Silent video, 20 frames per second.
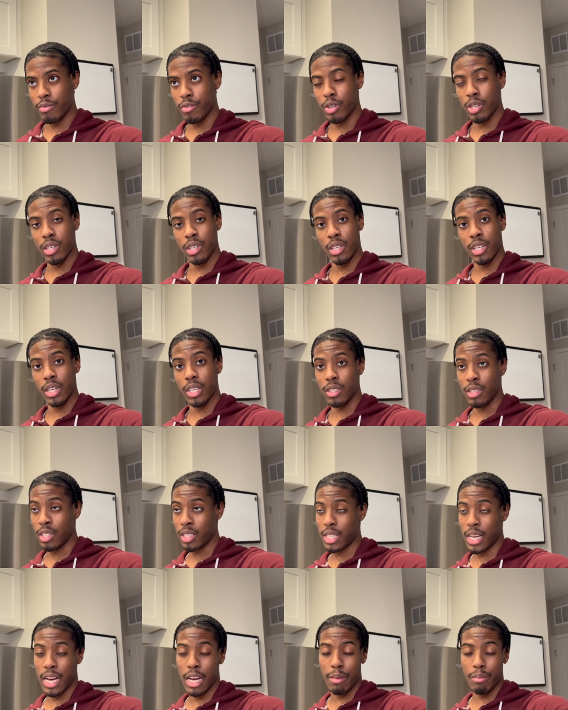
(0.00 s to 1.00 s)
for the
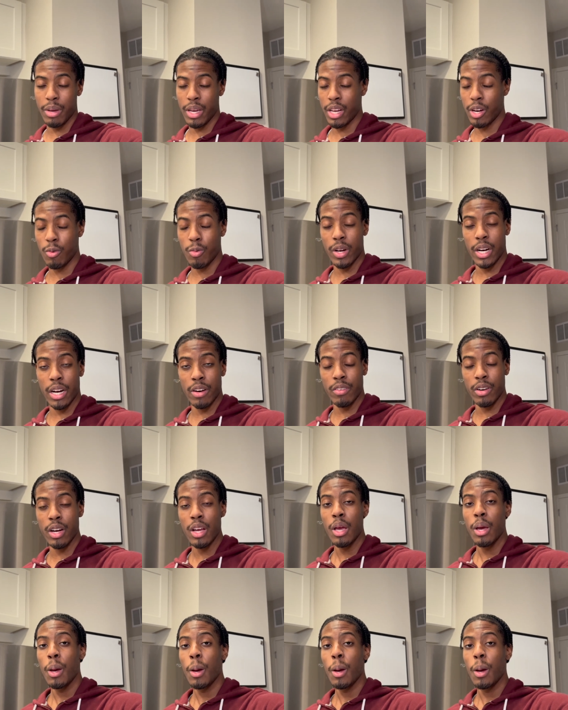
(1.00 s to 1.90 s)
time being or whatever.